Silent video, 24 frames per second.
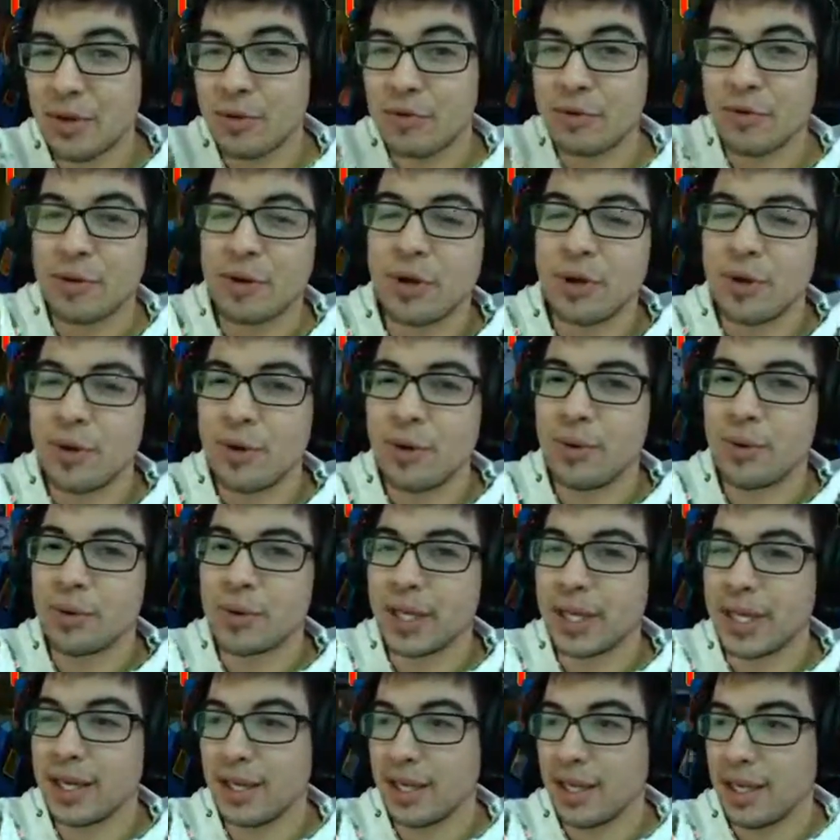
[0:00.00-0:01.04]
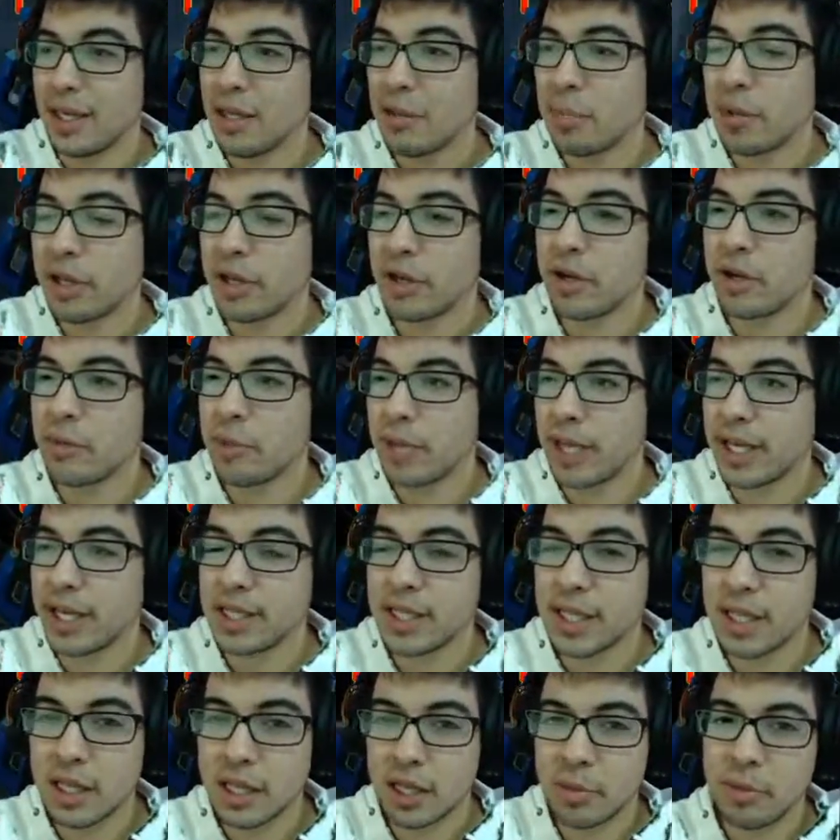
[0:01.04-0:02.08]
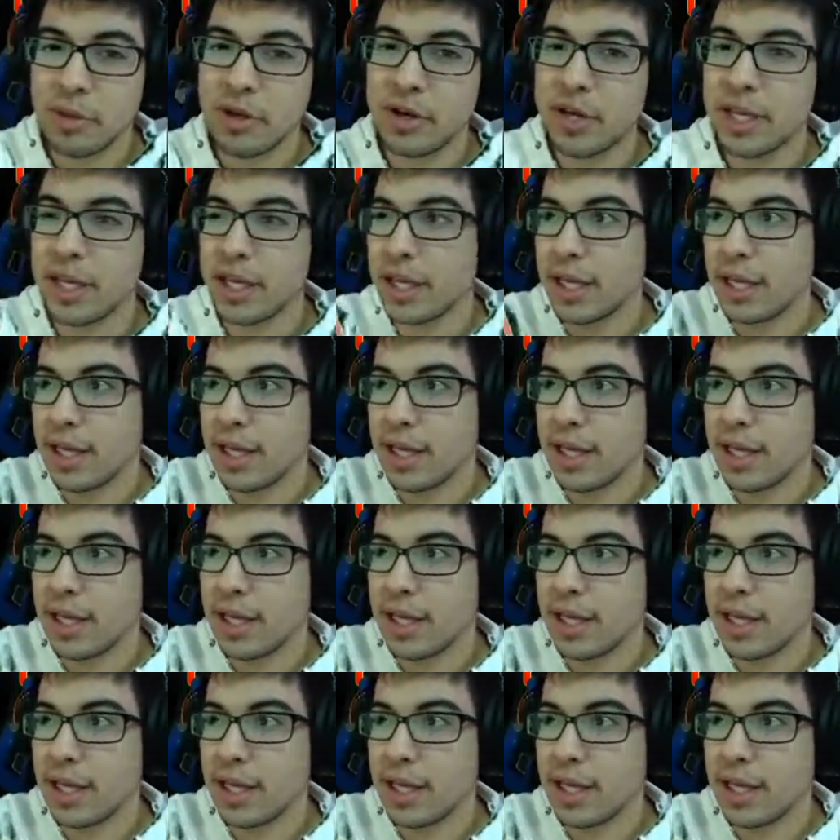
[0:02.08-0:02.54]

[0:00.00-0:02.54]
foothold in the player base, in the community,